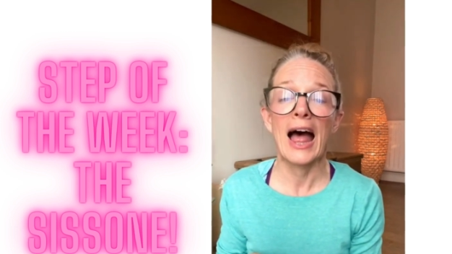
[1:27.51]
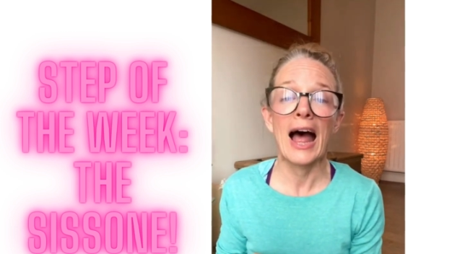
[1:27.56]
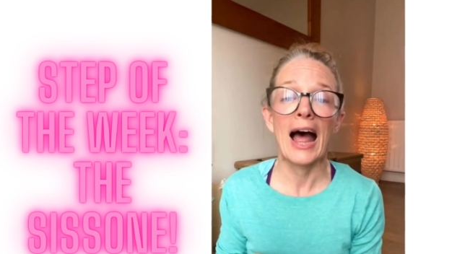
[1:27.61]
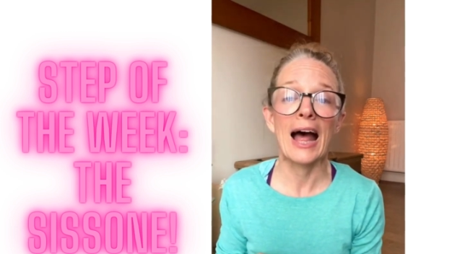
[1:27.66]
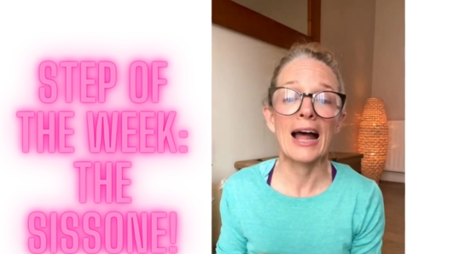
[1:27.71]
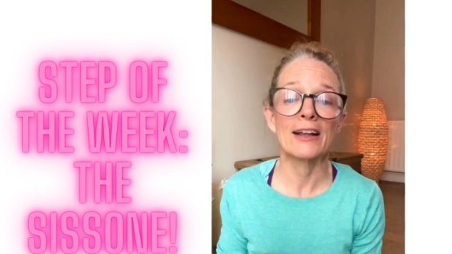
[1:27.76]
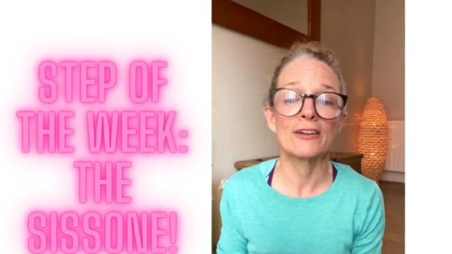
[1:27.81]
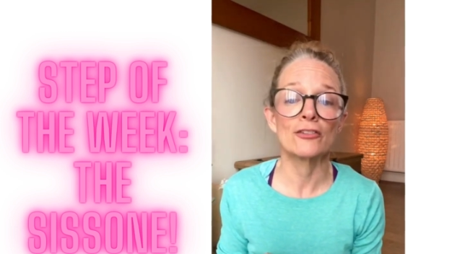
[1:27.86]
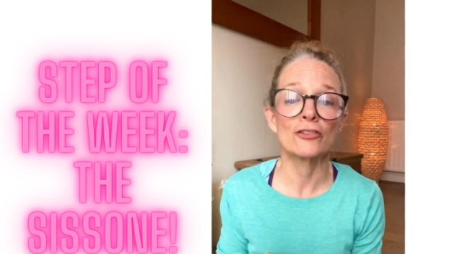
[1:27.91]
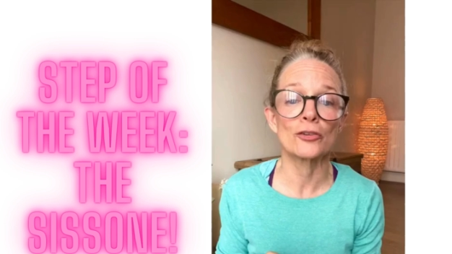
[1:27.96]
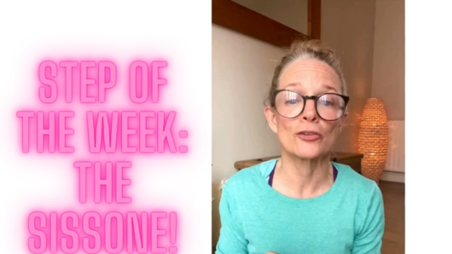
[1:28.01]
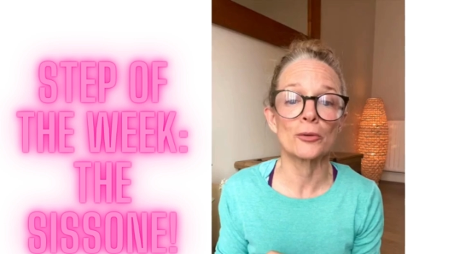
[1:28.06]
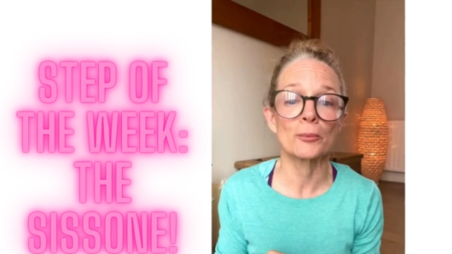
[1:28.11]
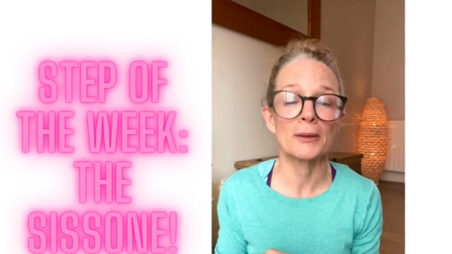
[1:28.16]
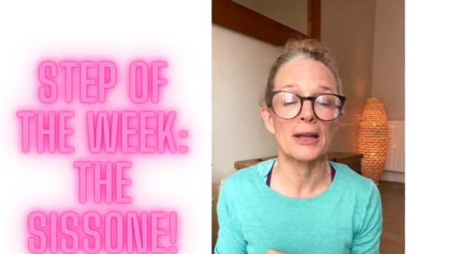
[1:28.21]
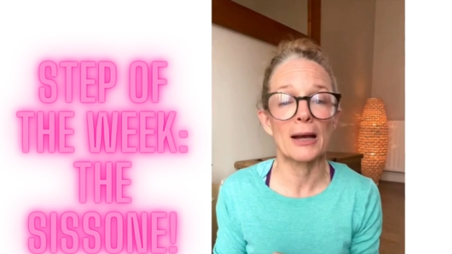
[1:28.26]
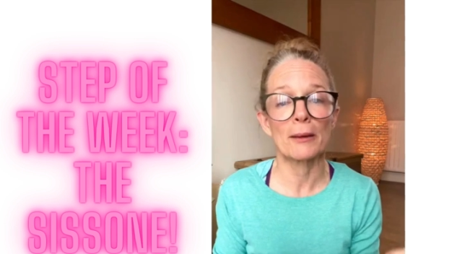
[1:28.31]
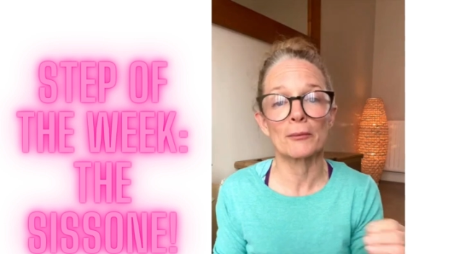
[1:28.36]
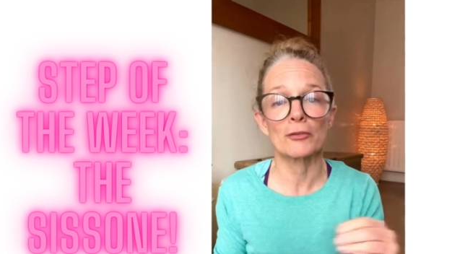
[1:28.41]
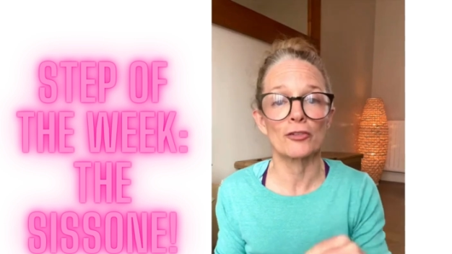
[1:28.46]
and you'll
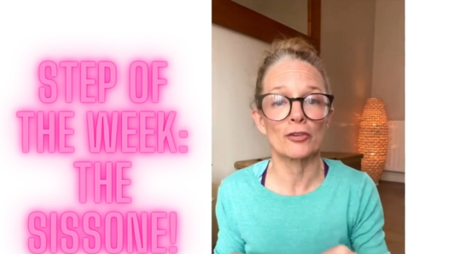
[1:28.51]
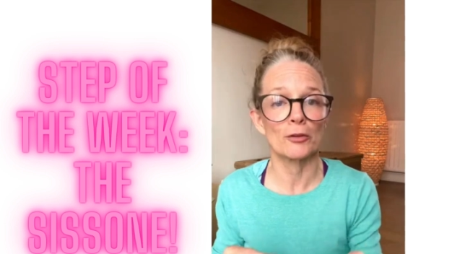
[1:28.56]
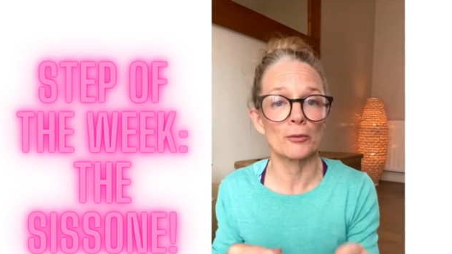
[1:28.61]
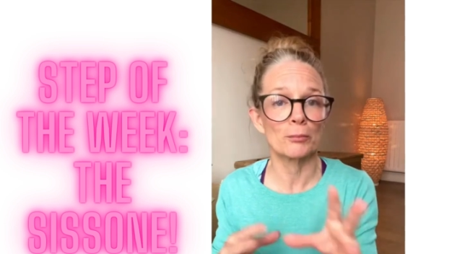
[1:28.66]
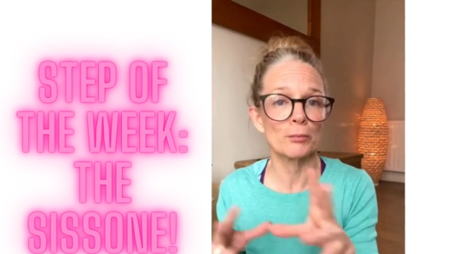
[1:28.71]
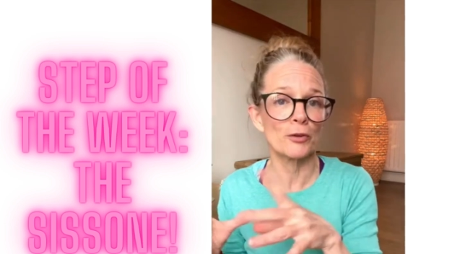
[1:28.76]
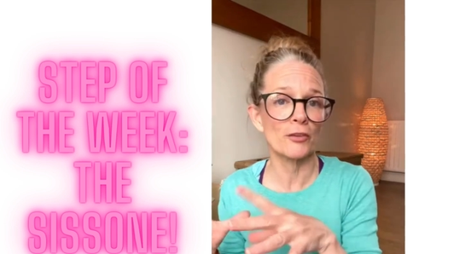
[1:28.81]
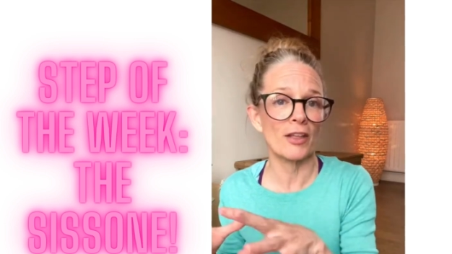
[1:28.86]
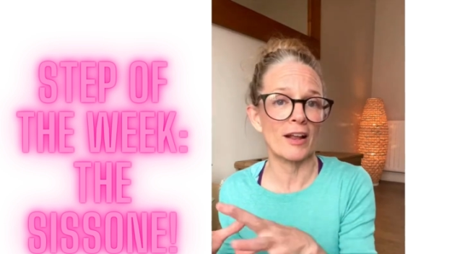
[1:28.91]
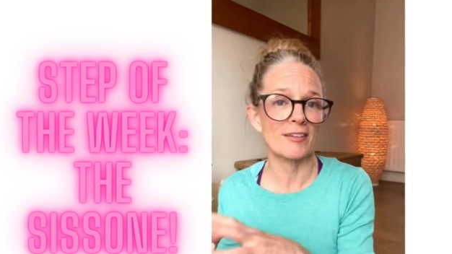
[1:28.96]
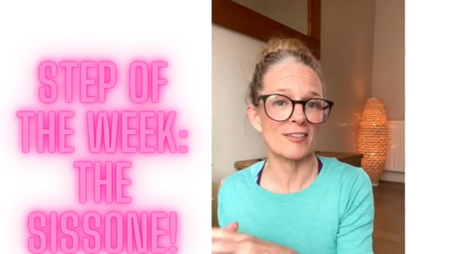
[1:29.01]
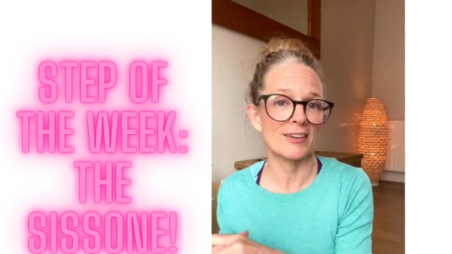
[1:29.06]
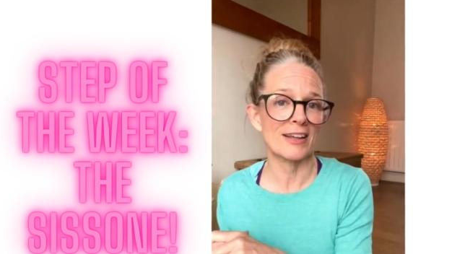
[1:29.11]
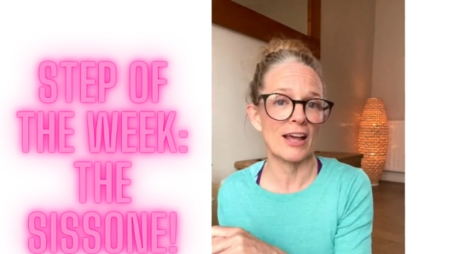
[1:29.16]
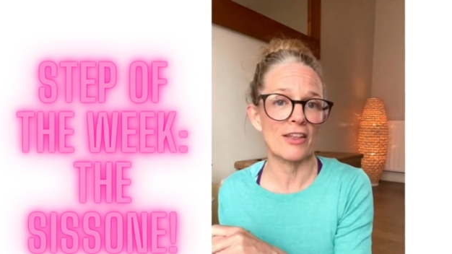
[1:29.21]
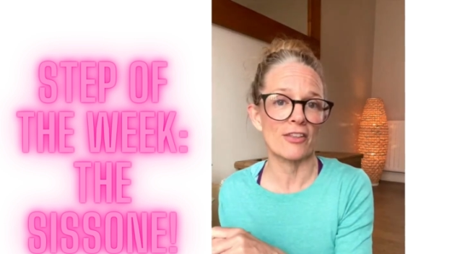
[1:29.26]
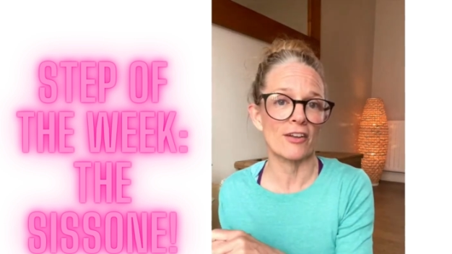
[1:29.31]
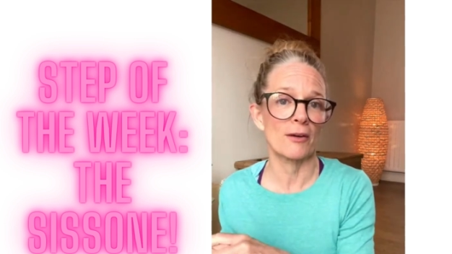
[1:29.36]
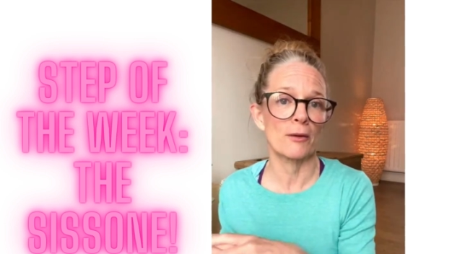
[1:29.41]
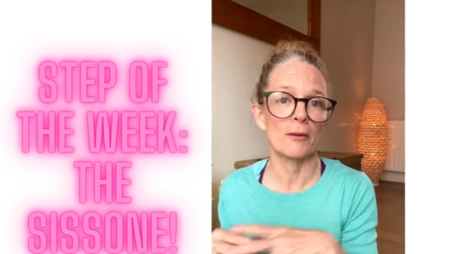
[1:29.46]
be able to put that
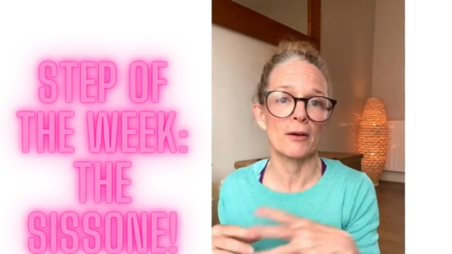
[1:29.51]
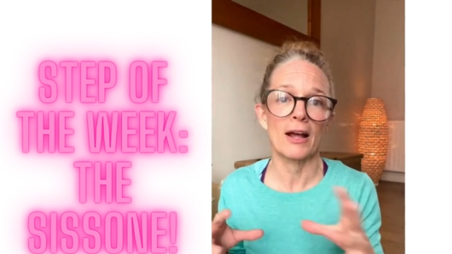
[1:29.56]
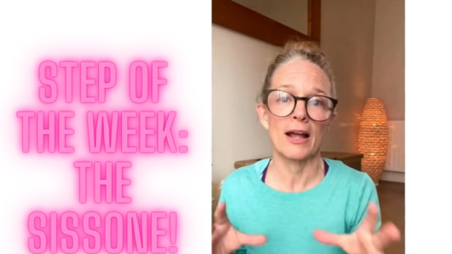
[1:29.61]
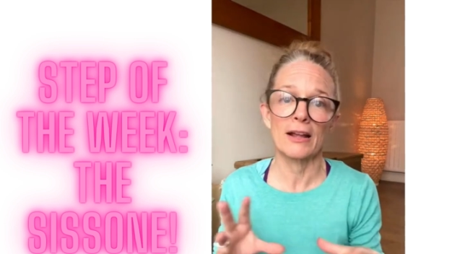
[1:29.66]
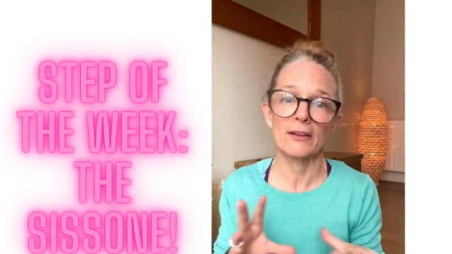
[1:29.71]
together.